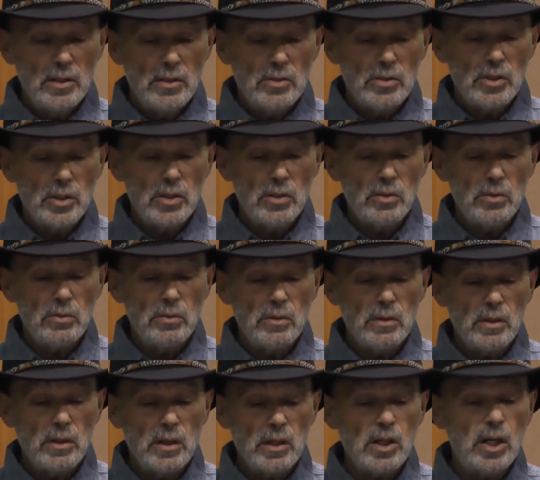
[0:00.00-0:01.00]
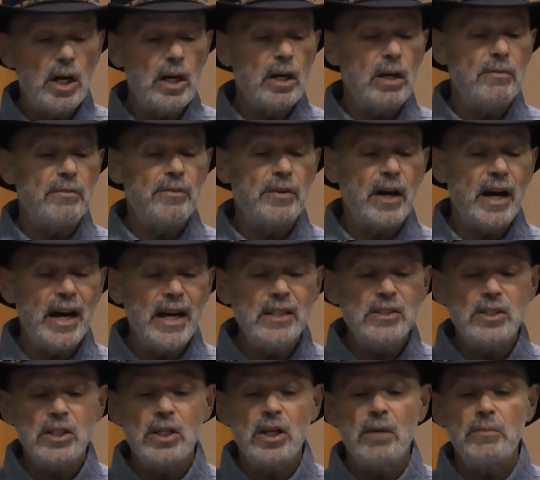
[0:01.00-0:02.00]
So a cut-off, a
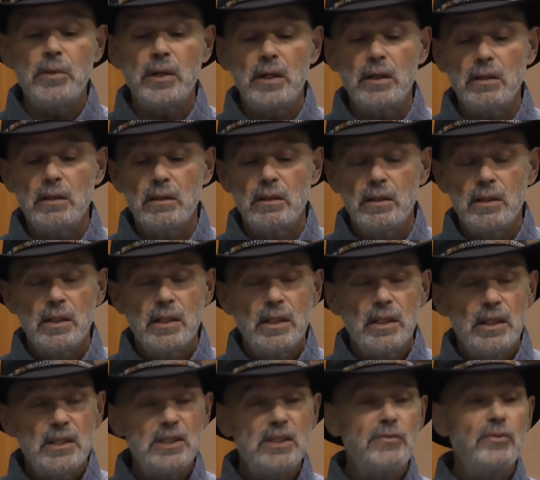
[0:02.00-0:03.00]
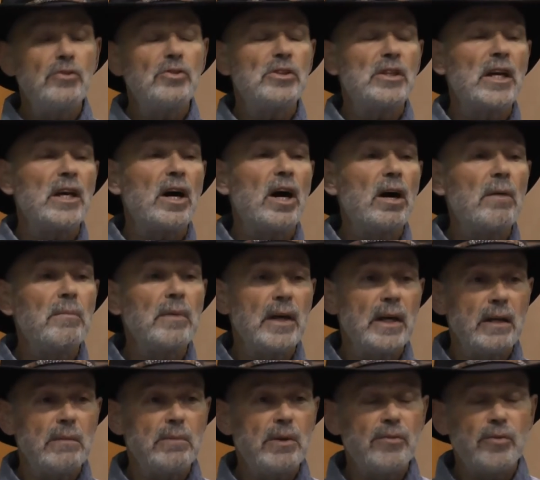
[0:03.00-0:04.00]
hasty amein, is if you say
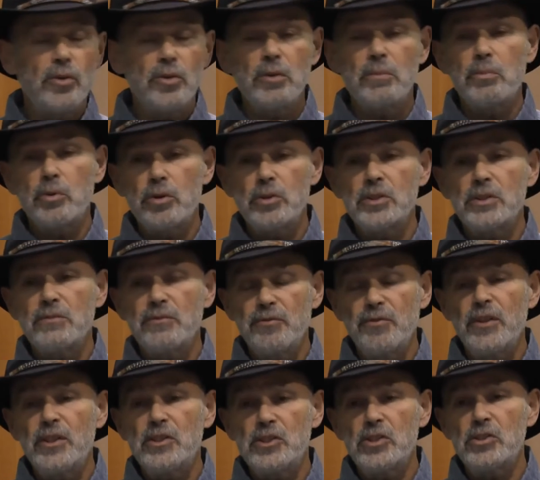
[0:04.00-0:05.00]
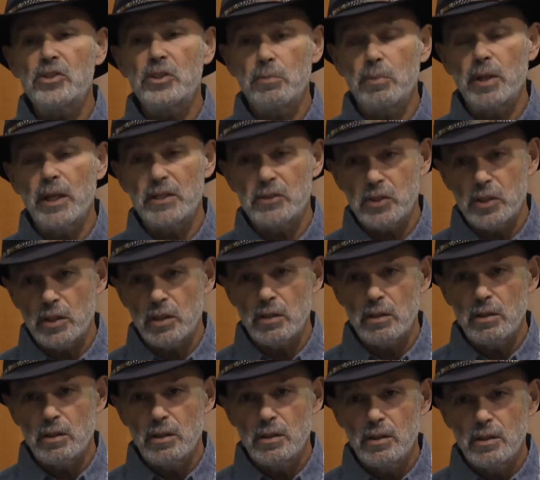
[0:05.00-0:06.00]
amen before the person finishes the blessing.
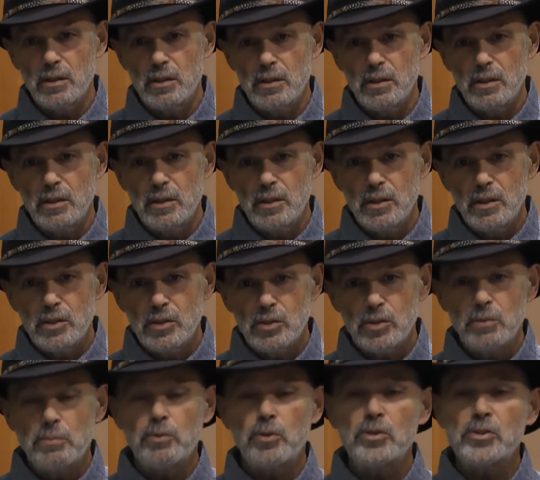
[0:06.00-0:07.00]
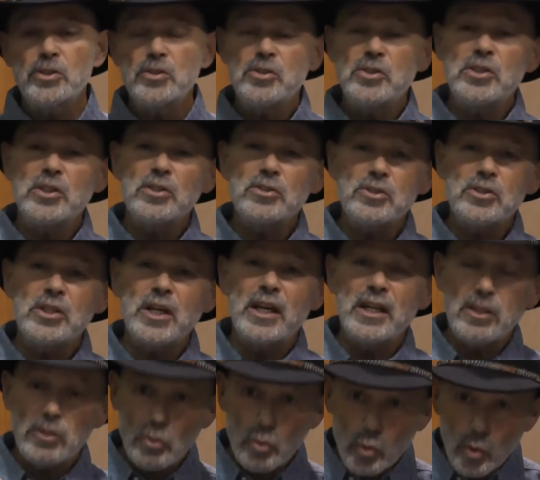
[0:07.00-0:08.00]
So the person's still
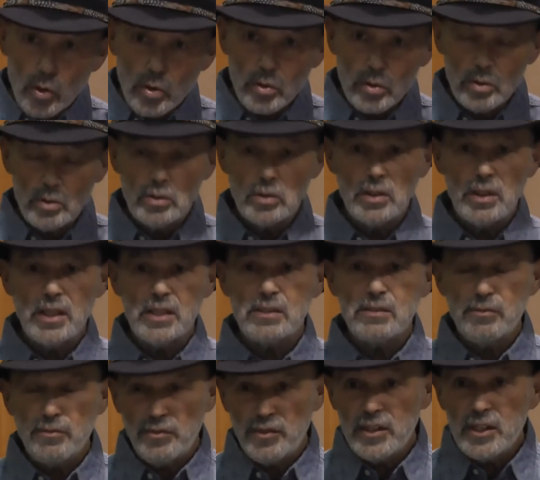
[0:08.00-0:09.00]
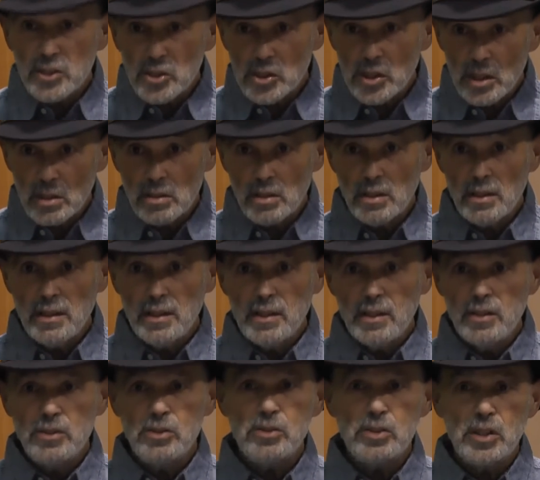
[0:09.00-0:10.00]
saying the words, he hasn't finished it.
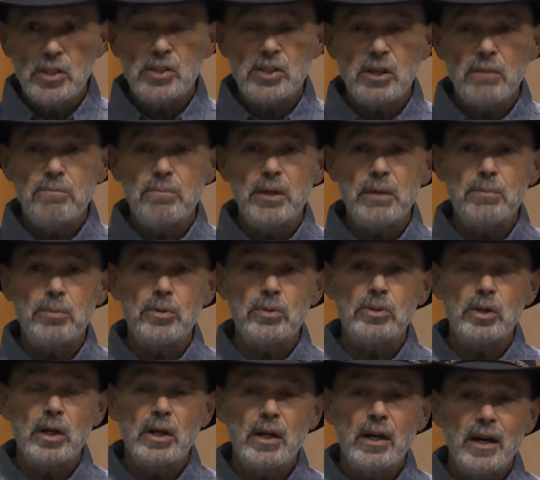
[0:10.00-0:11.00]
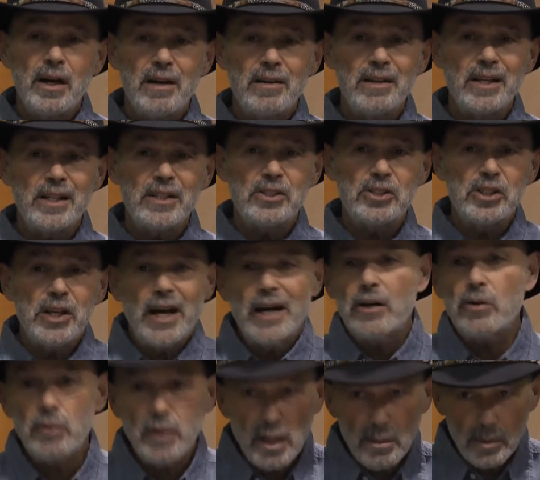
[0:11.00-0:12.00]
You see, some people are like
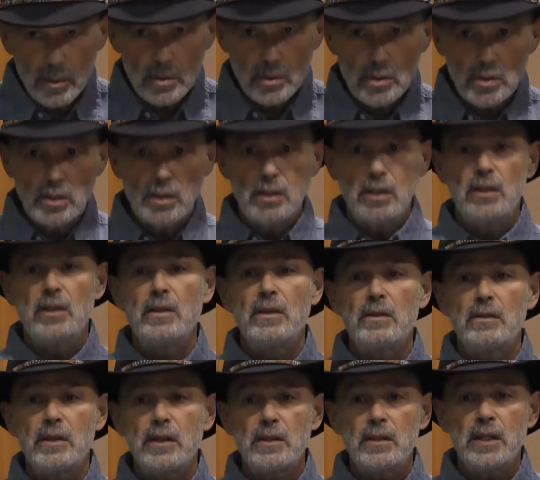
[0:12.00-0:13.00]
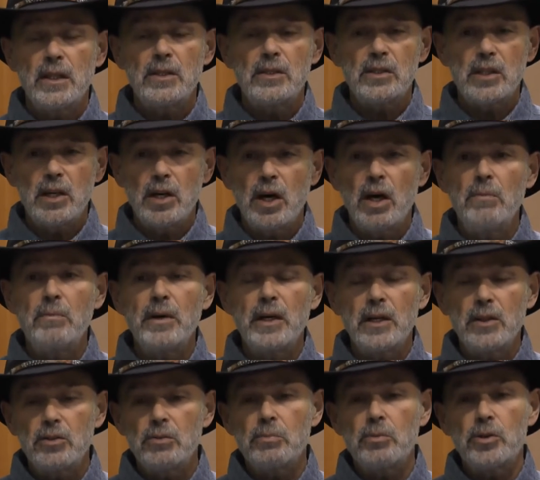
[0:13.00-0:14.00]
jackrabbits, that they say amen
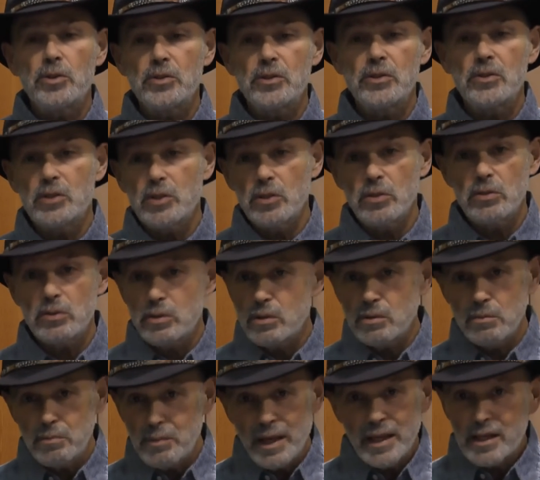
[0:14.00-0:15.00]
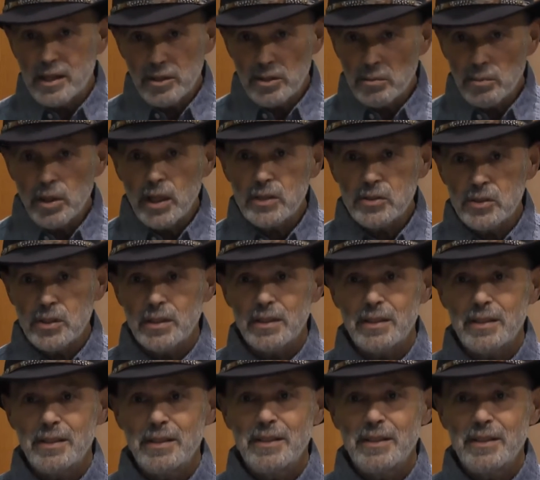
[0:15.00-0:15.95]
and the person's still making the blessing.